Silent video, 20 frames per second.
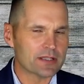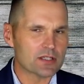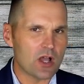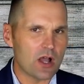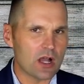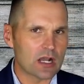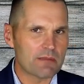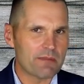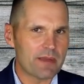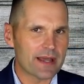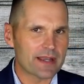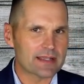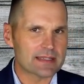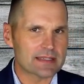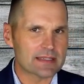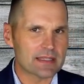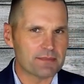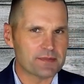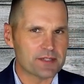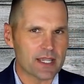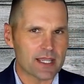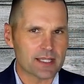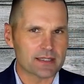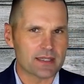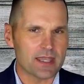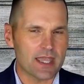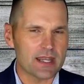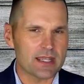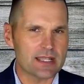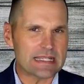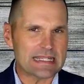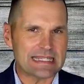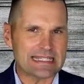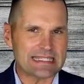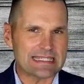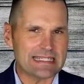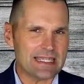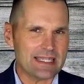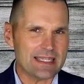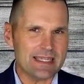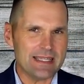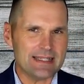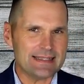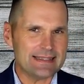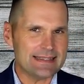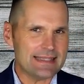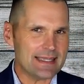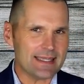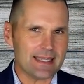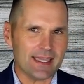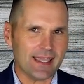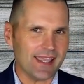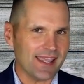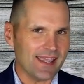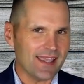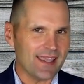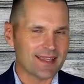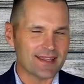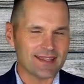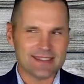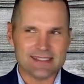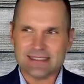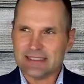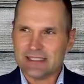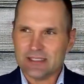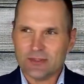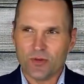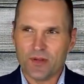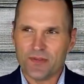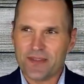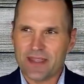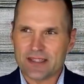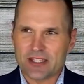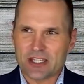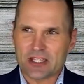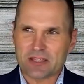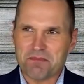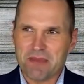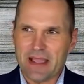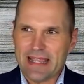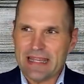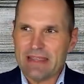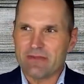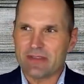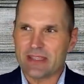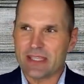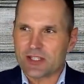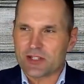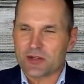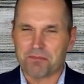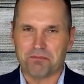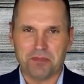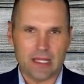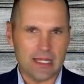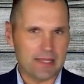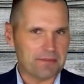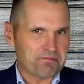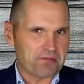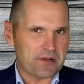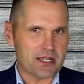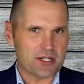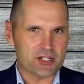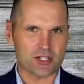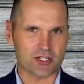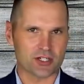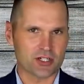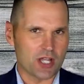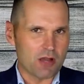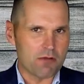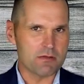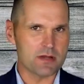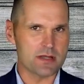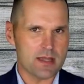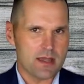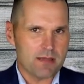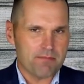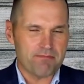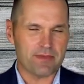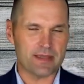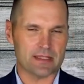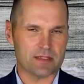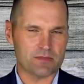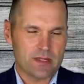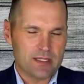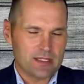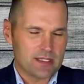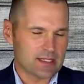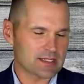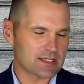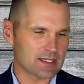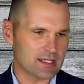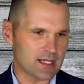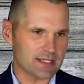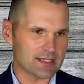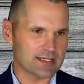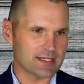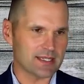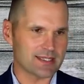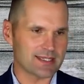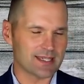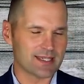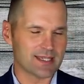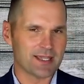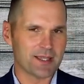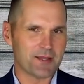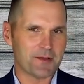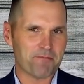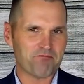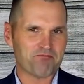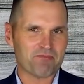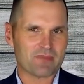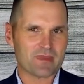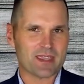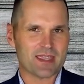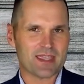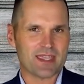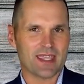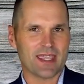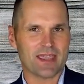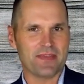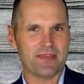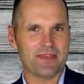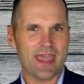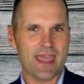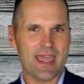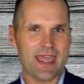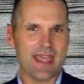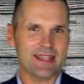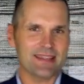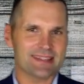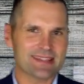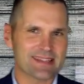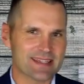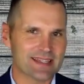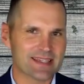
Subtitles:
talk about a subject that is sticky, one that just might even get your blood pressure going up as we discuss it, and that